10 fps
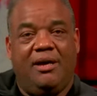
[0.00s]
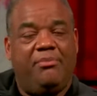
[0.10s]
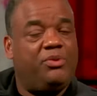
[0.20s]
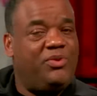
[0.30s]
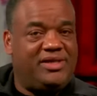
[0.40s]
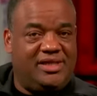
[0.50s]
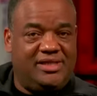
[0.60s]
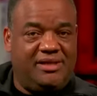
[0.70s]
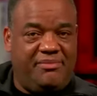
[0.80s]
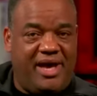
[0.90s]
But what
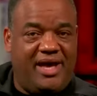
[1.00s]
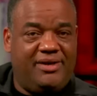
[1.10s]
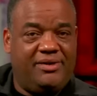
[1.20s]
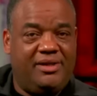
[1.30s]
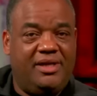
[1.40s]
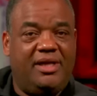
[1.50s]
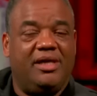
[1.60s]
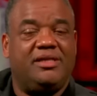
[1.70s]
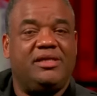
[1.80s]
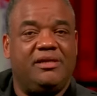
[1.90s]
does it matter?
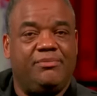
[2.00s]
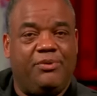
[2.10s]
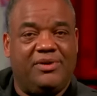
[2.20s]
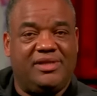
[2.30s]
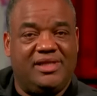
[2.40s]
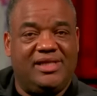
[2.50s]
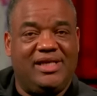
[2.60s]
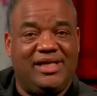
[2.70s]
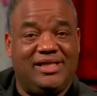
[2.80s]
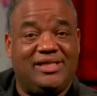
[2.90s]
The important
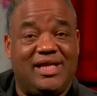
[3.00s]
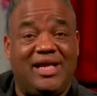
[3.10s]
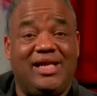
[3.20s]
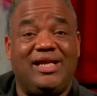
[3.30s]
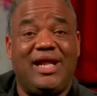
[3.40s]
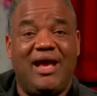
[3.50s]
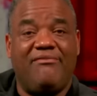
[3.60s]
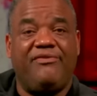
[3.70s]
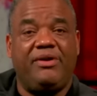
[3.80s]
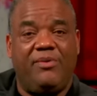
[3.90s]
thing is that in
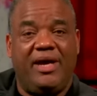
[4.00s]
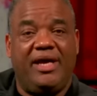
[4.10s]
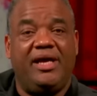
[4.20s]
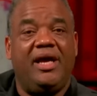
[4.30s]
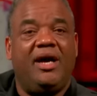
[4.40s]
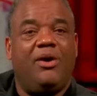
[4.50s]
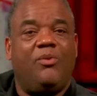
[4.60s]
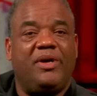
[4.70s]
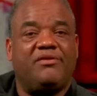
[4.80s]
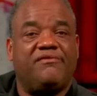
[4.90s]
every way,
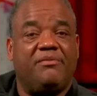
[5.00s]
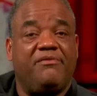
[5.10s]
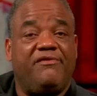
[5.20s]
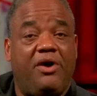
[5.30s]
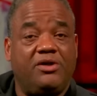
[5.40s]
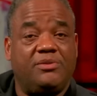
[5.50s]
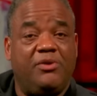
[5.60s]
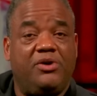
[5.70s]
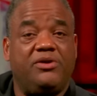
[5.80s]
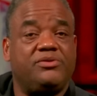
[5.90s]
whether from false
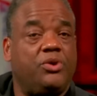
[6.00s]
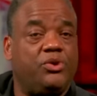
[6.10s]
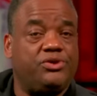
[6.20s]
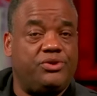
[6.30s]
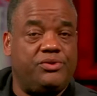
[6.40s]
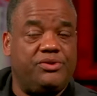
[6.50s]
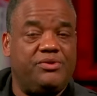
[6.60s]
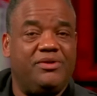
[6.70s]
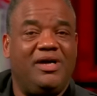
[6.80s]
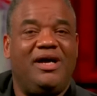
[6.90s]
motives or
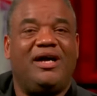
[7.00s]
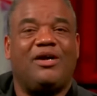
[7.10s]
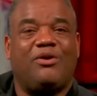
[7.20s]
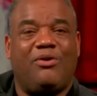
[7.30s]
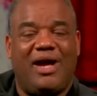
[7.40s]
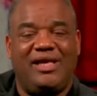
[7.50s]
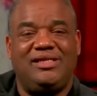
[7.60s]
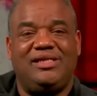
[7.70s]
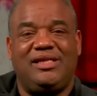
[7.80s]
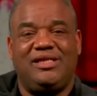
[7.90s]
true,
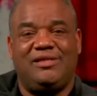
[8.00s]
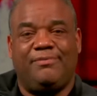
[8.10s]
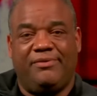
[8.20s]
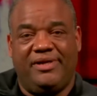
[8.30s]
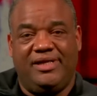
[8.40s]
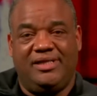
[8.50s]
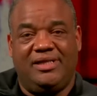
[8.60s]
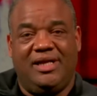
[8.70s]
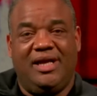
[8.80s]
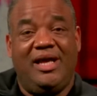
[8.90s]
Christ is preached.
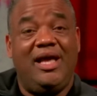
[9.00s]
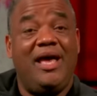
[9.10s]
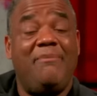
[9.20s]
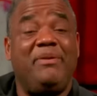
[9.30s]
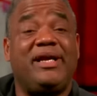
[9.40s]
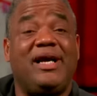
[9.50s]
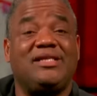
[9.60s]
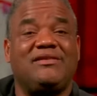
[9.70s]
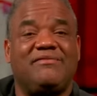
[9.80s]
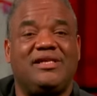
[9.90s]
And
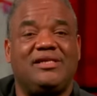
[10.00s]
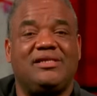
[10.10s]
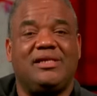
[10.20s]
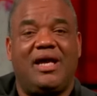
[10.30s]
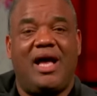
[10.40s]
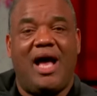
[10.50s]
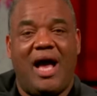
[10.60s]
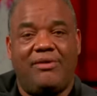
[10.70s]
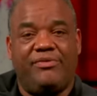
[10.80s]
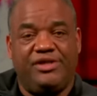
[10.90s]
because of this,
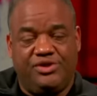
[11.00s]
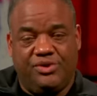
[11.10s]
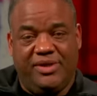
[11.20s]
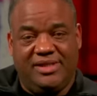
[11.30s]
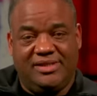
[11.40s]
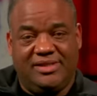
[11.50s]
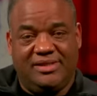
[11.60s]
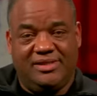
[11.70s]
I rejoice.